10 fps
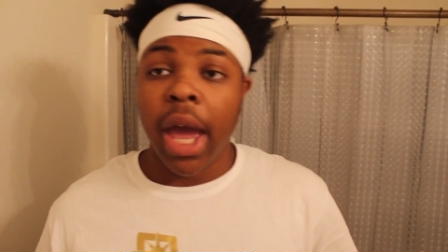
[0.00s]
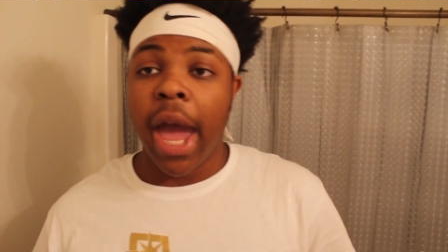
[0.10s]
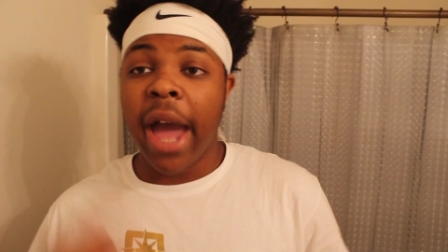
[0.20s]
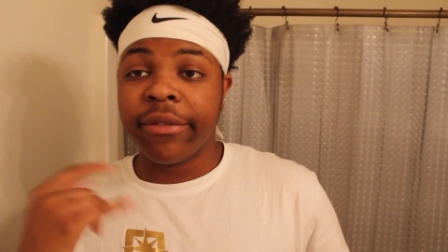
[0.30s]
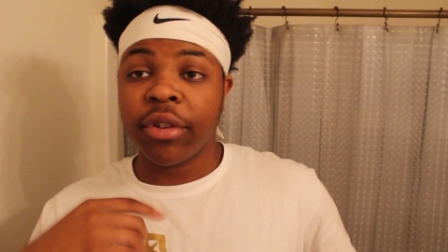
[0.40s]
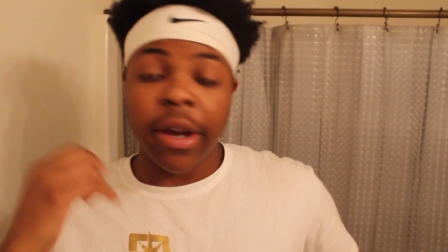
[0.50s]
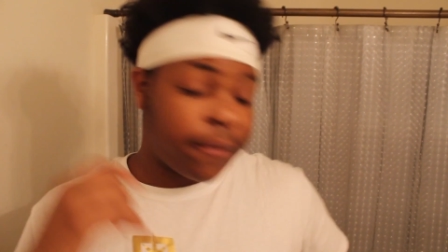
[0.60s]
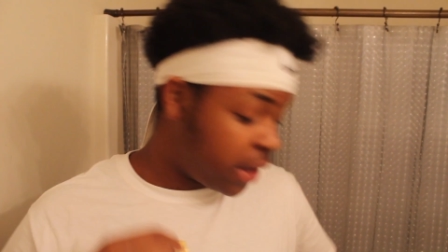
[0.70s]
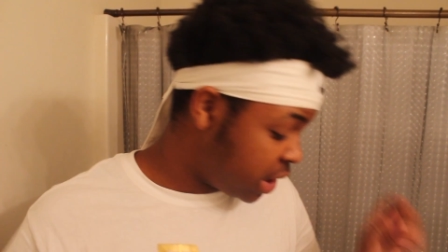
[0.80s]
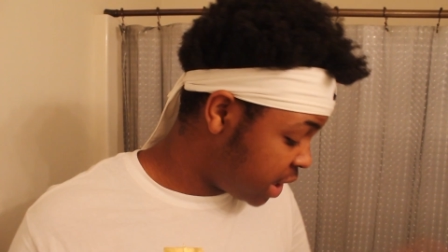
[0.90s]
After I
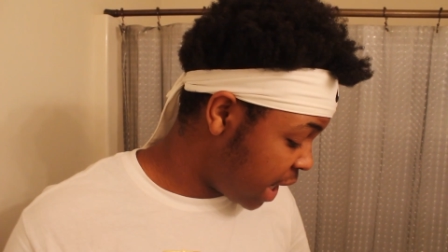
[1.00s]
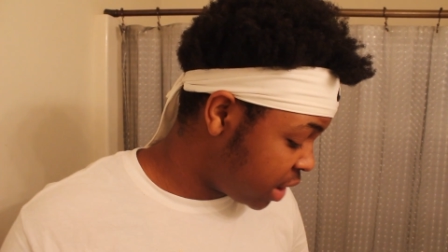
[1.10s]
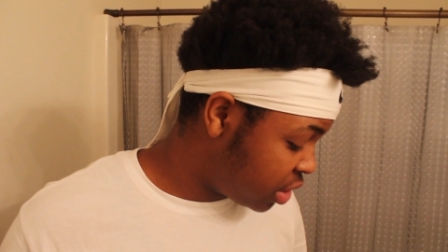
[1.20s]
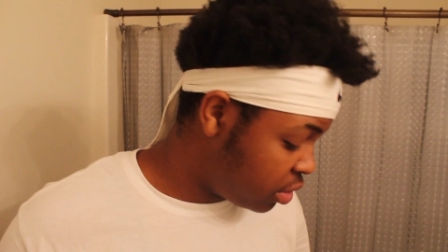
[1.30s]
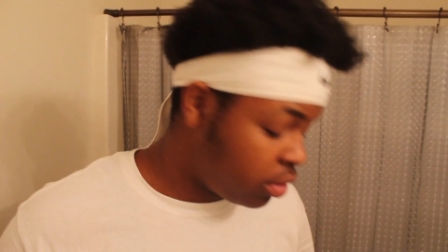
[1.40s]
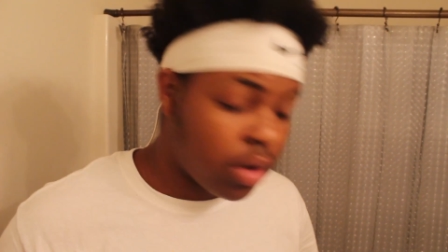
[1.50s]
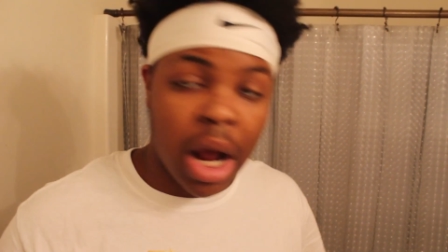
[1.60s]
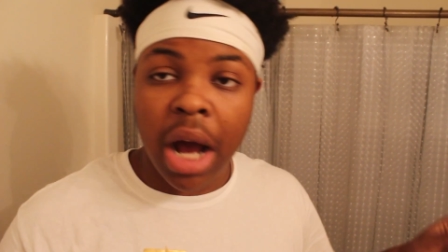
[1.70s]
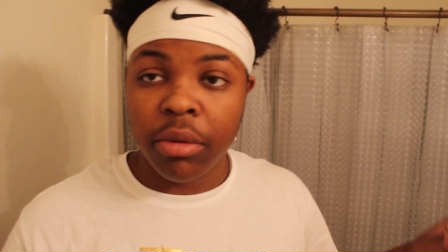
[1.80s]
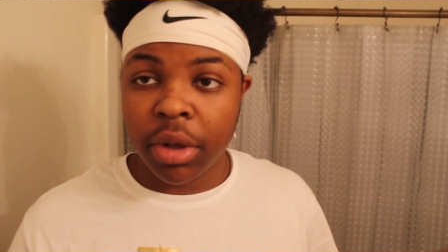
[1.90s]
finished that shoe,
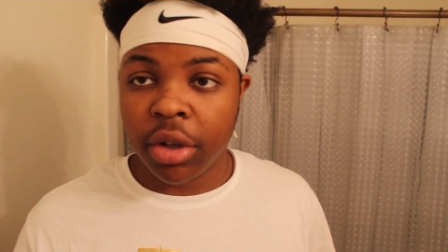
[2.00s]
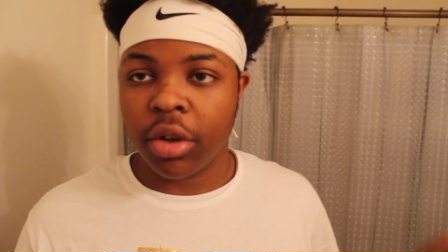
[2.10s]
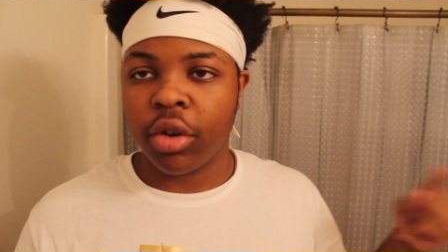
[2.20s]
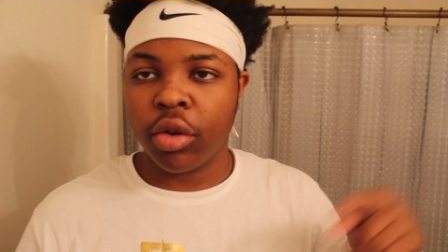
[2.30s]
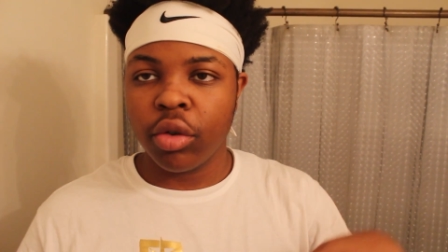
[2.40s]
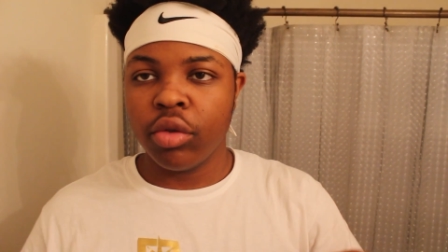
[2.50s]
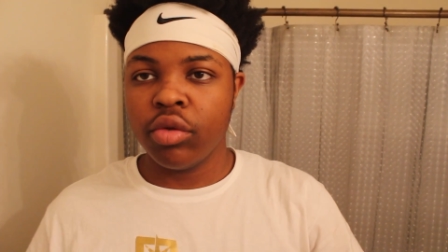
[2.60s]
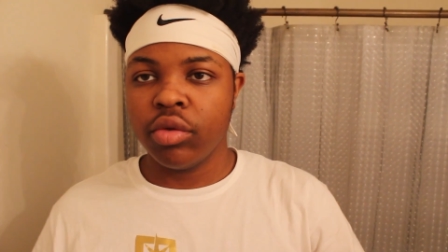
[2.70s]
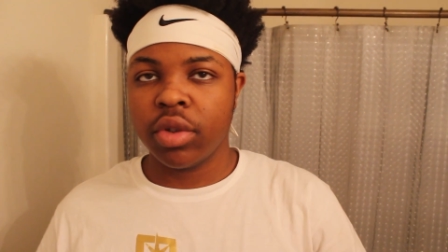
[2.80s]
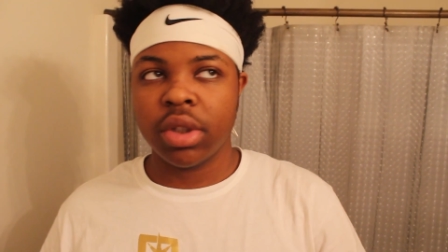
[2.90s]
I went on a
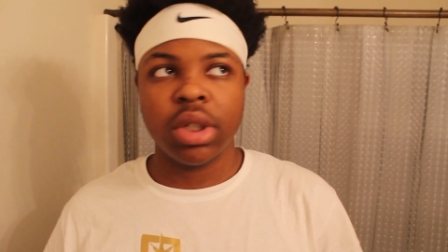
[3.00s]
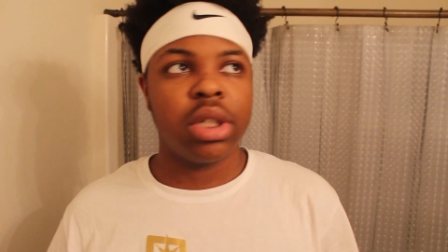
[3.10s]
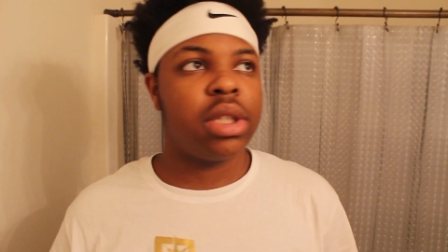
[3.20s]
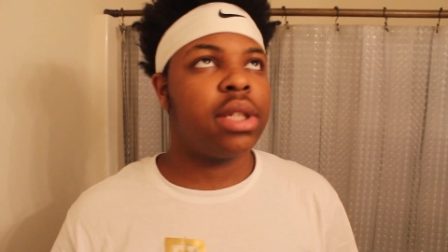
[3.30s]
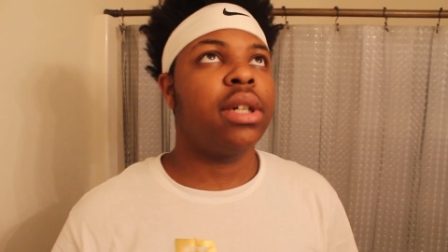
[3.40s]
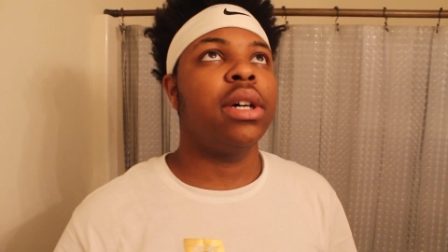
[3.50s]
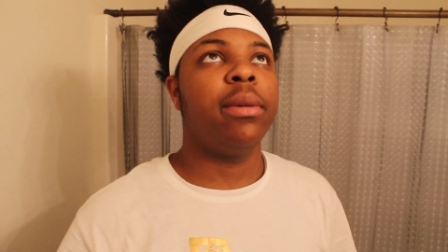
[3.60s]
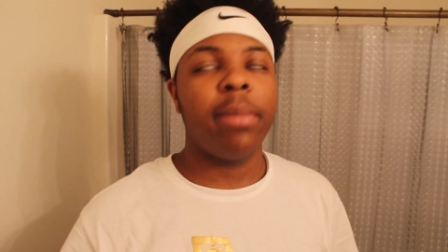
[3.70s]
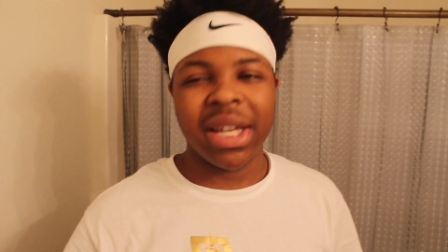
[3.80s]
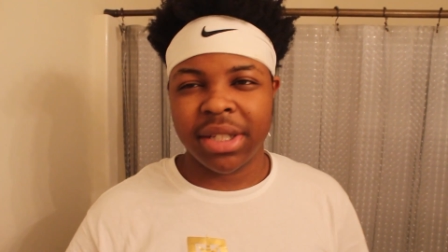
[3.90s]
cruise
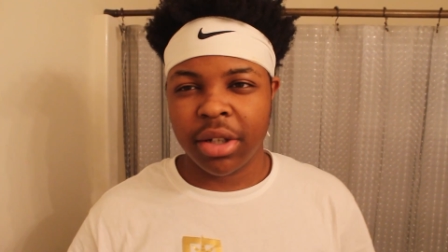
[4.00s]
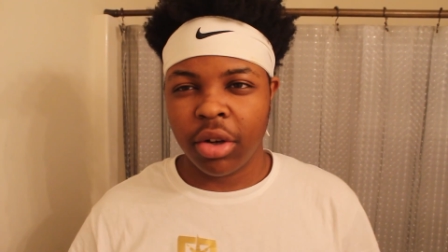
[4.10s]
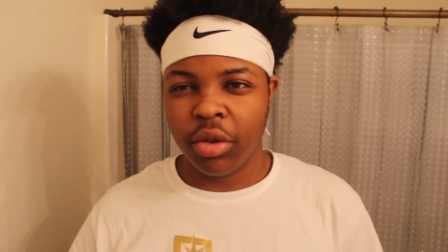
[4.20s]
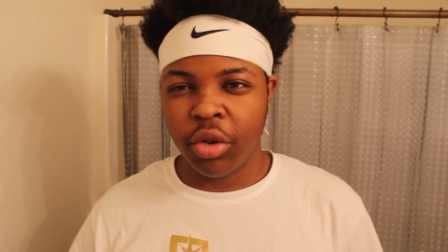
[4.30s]
to Mexico,